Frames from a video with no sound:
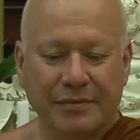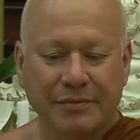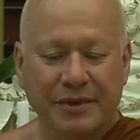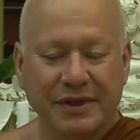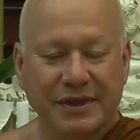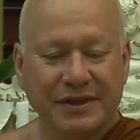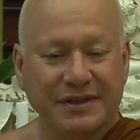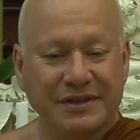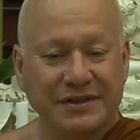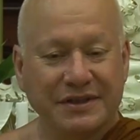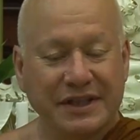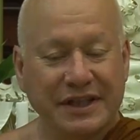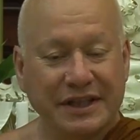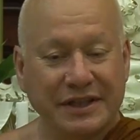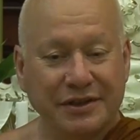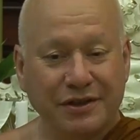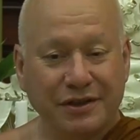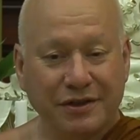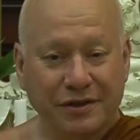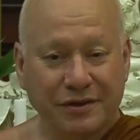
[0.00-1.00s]
But this is an
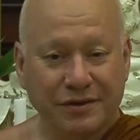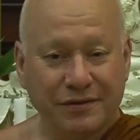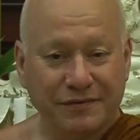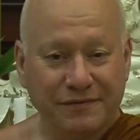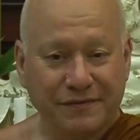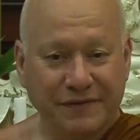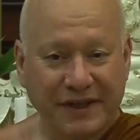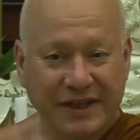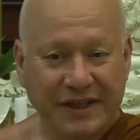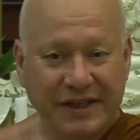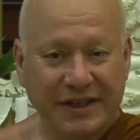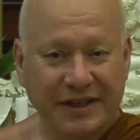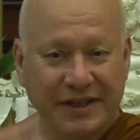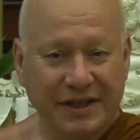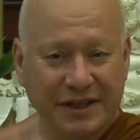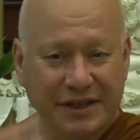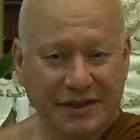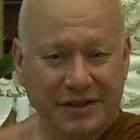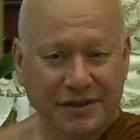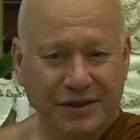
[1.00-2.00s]
internal feeling,
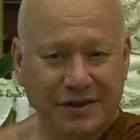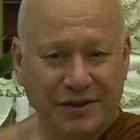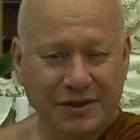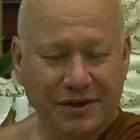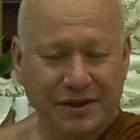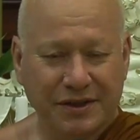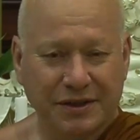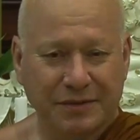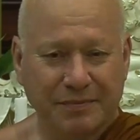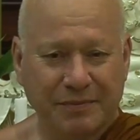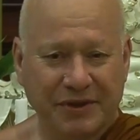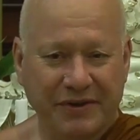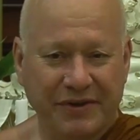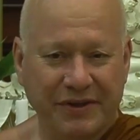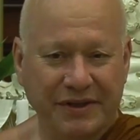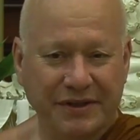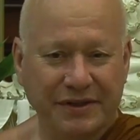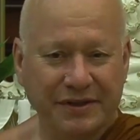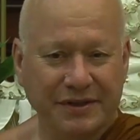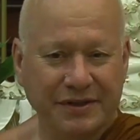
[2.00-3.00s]
an internal
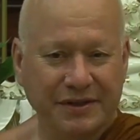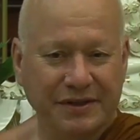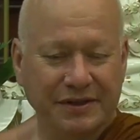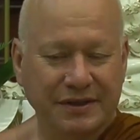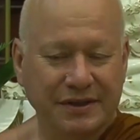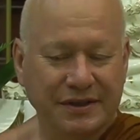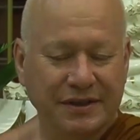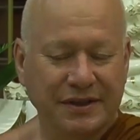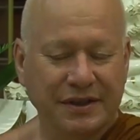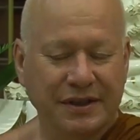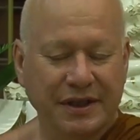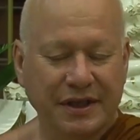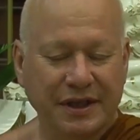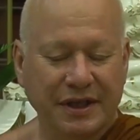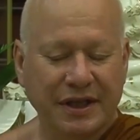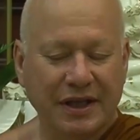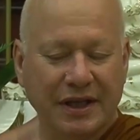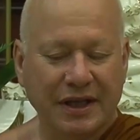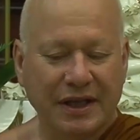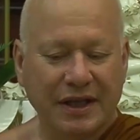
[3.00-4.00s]
experience,
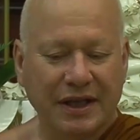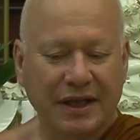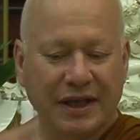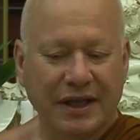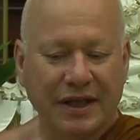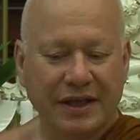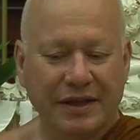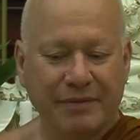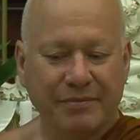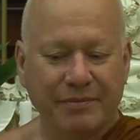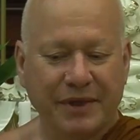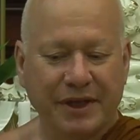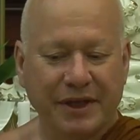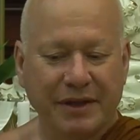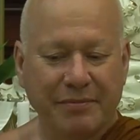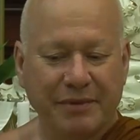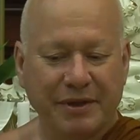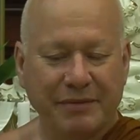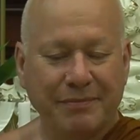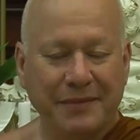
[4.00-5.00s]
and it may
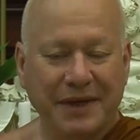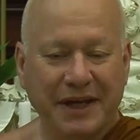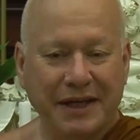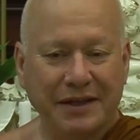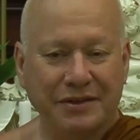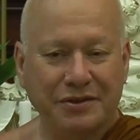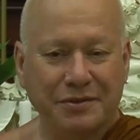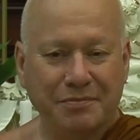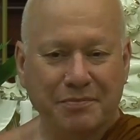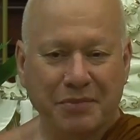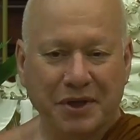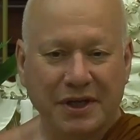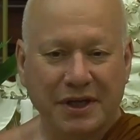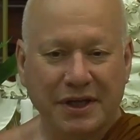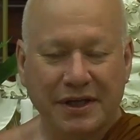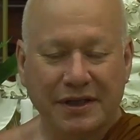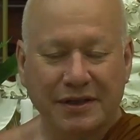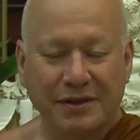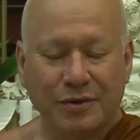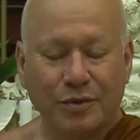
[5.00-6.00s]
be matched by
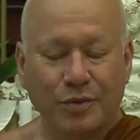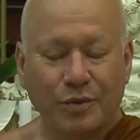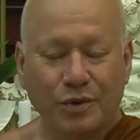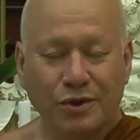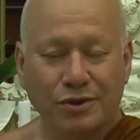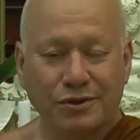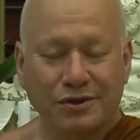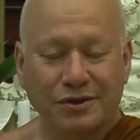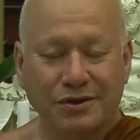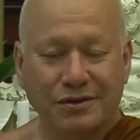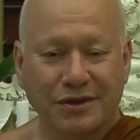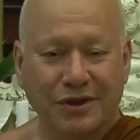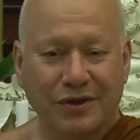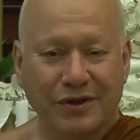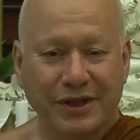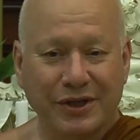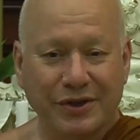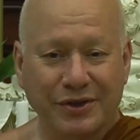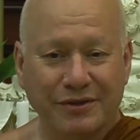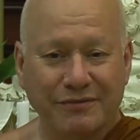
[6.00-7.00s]
what's
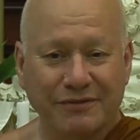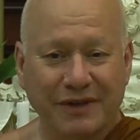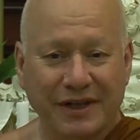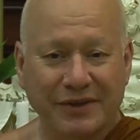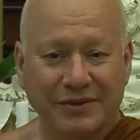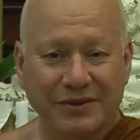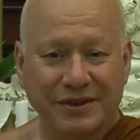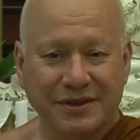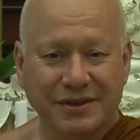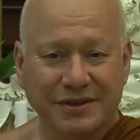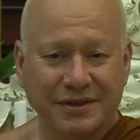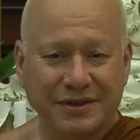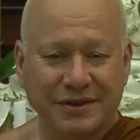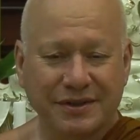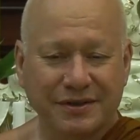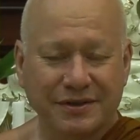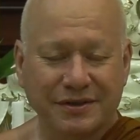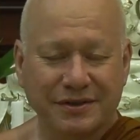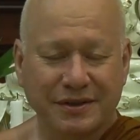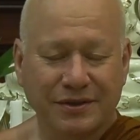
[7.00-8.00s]
going on around us.
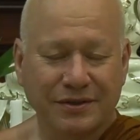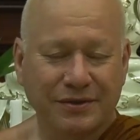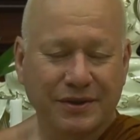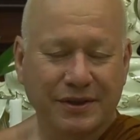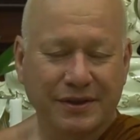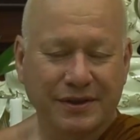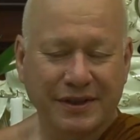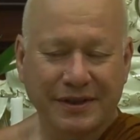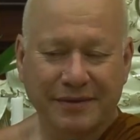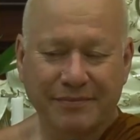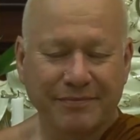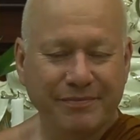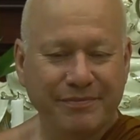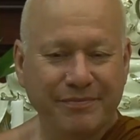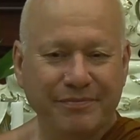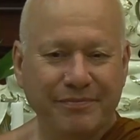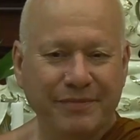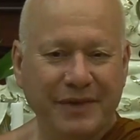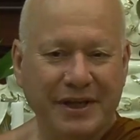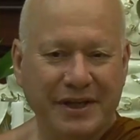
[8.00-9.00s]
So I think
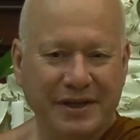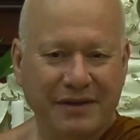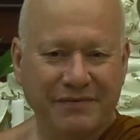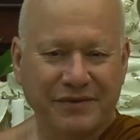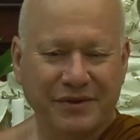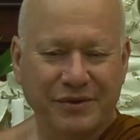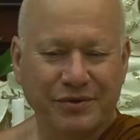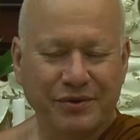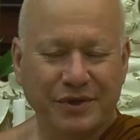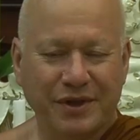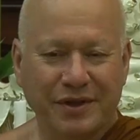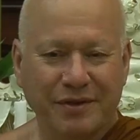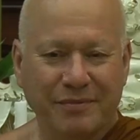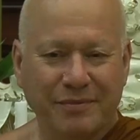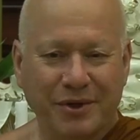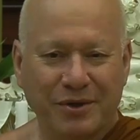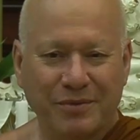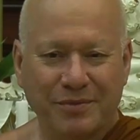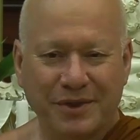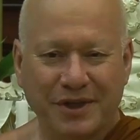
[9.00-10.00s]
many of you at the
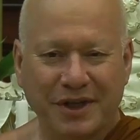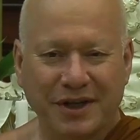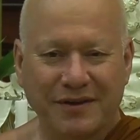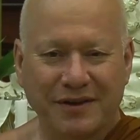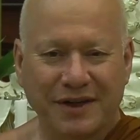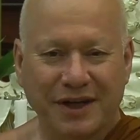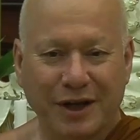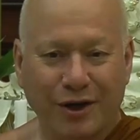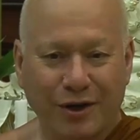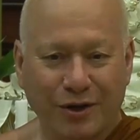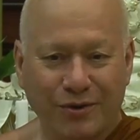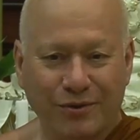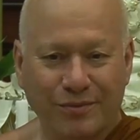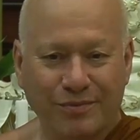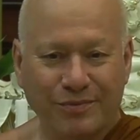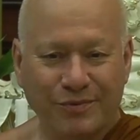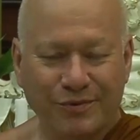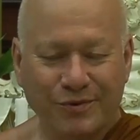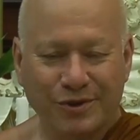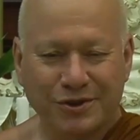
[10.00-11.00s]
moment are at
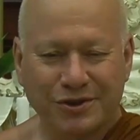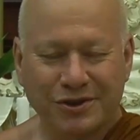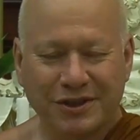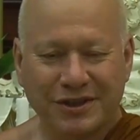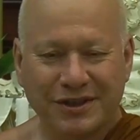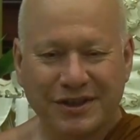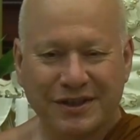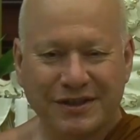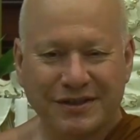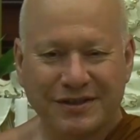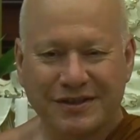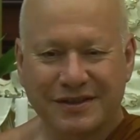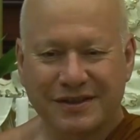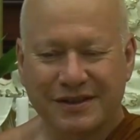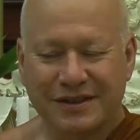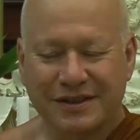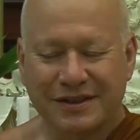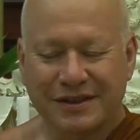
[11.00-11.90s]
home watching this